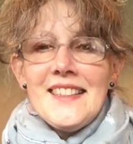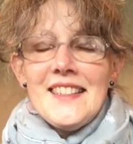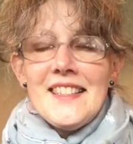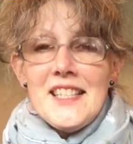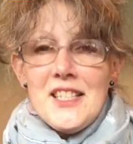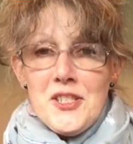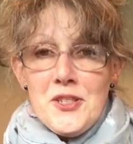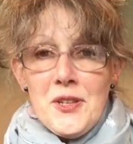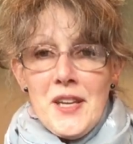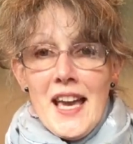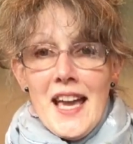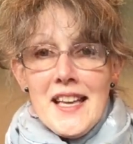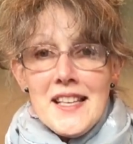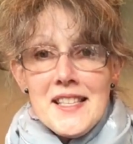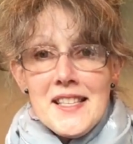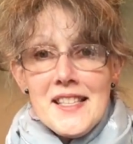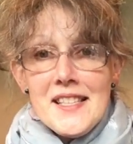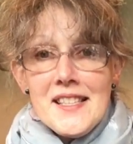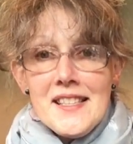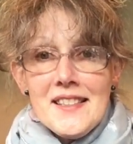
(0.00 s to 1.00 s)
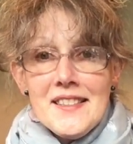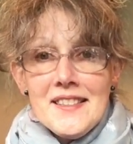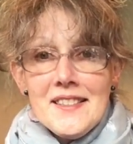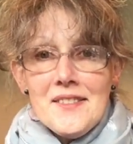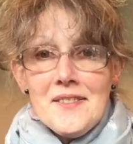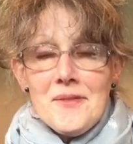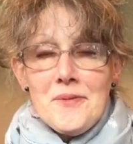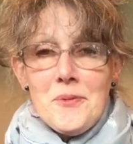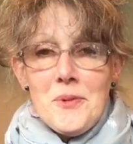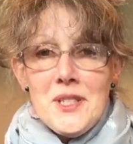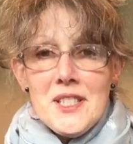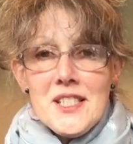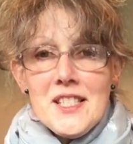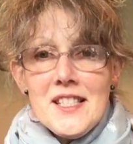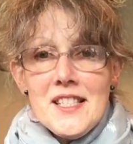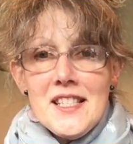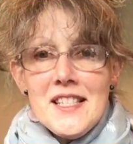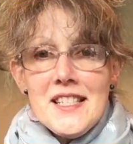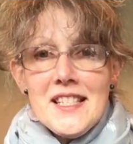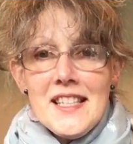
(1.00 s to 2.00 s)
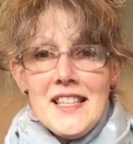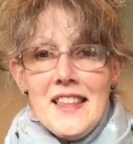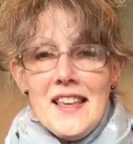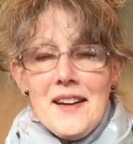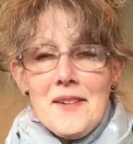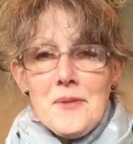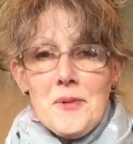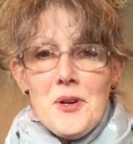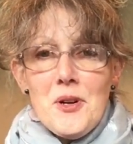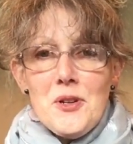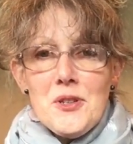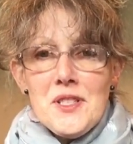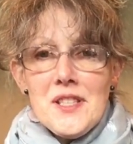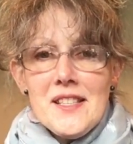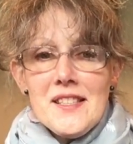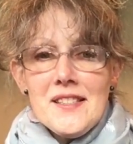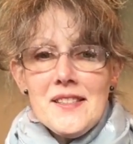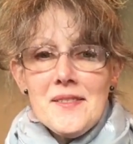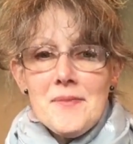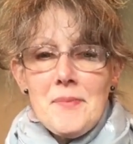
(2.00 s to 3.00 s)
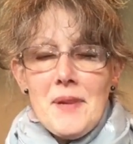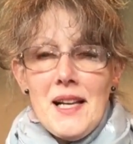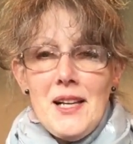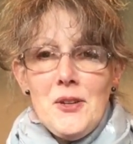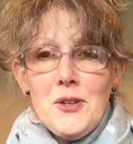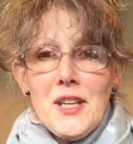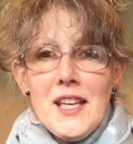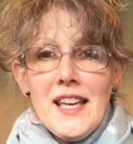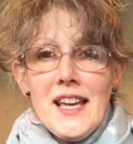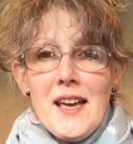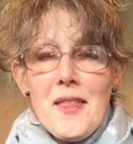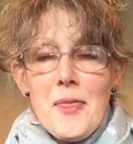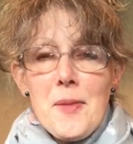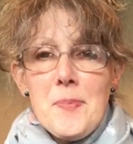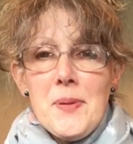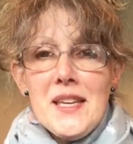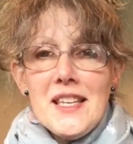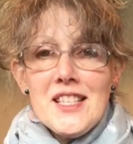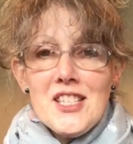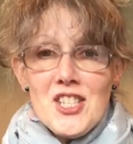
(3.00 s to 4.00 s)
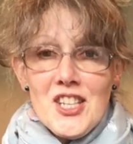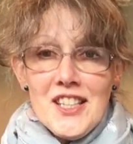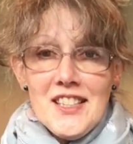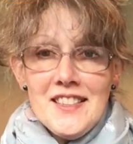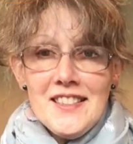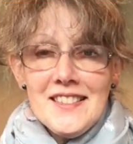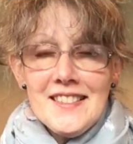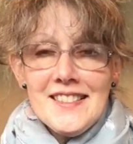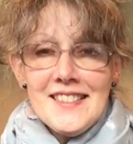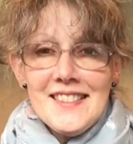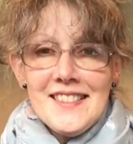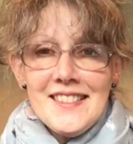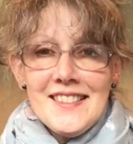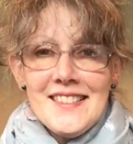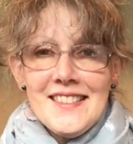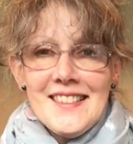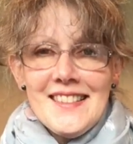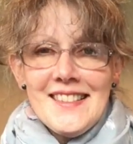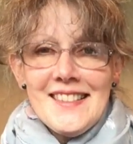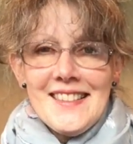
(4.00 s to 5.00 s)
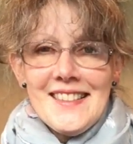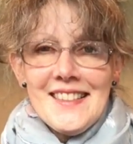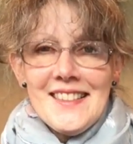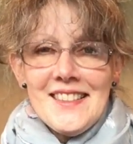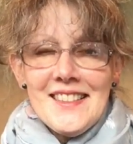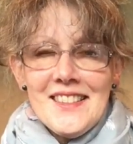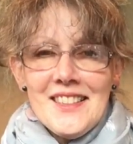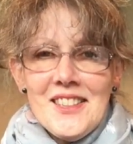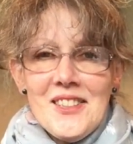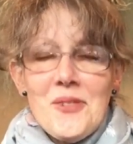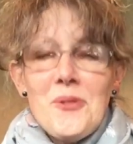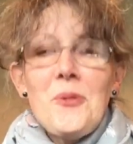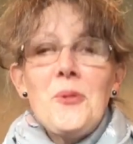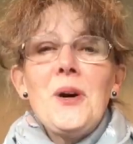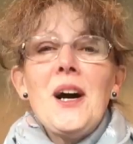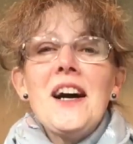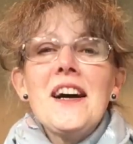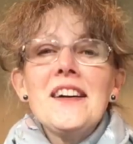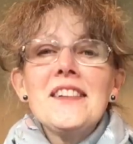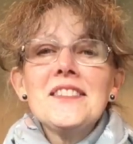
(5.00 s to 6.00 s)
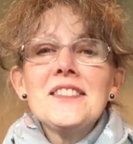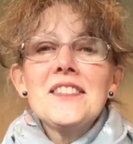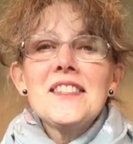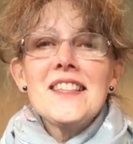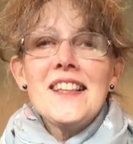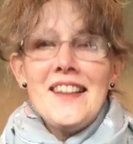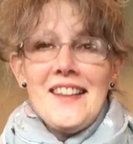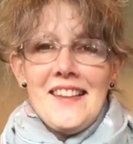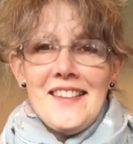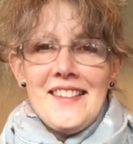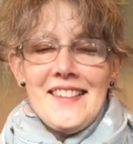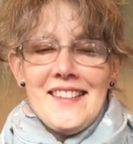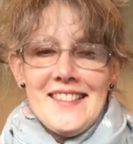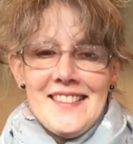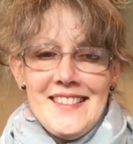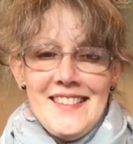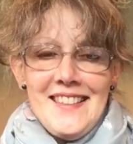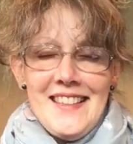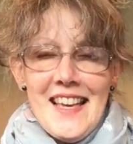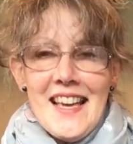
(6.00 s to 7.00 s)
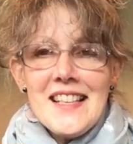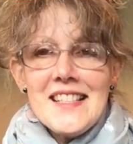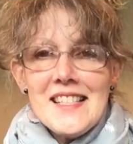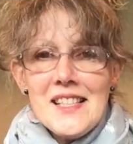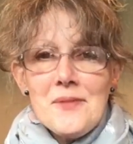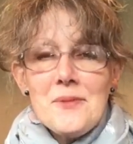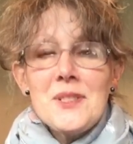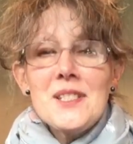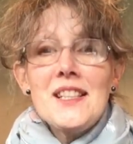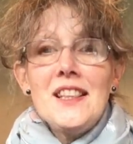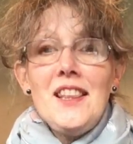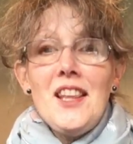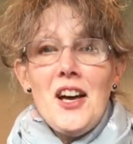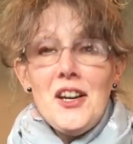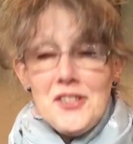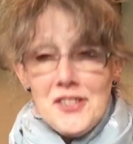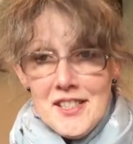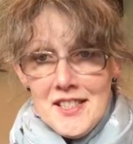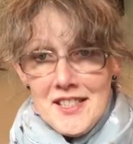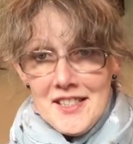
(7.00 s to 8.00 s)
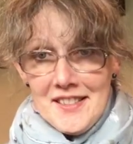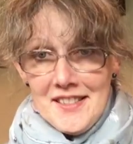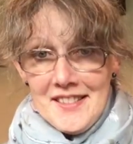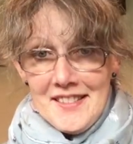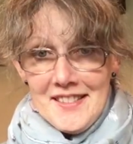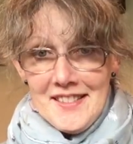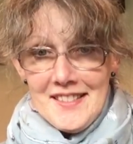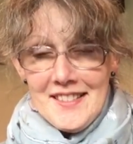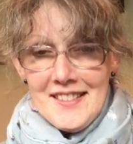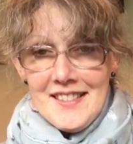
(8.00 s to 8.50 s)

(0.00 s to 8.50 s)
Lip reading: Did you guess which city that was by looking at the picture? Well done. Yes, it was London.